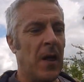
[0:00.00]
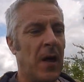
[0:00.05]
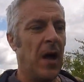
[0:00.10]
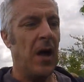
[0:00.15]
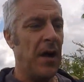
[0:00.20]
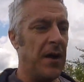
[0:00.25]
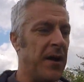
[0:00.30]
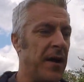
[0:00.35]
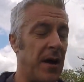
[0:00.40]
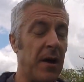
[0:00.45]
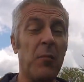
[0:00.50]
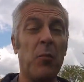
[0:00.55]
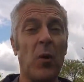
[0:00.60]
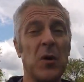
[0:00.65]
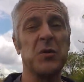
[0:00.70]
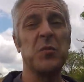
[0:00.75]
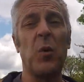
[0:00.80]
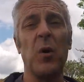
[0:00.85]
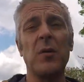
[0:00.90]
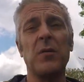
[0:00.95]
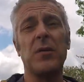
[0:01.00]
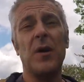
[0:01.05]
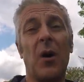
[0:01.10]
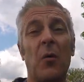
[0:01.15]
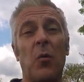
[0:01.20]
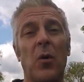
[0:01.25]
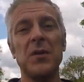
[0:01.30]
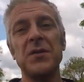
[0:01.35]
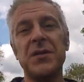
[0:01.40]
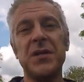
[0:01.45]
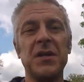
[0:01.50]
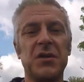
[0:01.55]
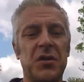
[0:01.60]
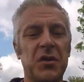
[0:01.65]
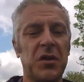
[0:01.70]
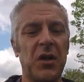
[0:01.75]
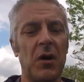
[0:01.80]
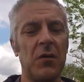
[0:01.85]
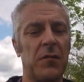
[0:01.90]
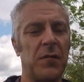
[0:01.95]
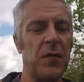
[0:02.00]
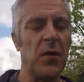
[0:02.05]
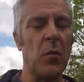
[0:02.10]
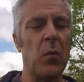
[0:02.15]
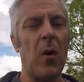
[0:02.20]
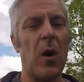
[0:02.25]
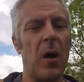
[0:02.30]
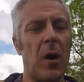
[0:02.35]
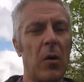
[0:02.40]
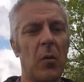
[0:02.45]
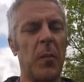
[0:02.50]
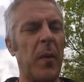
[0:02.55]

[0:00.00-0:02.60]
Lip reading: And it was one I wanted to do for a while,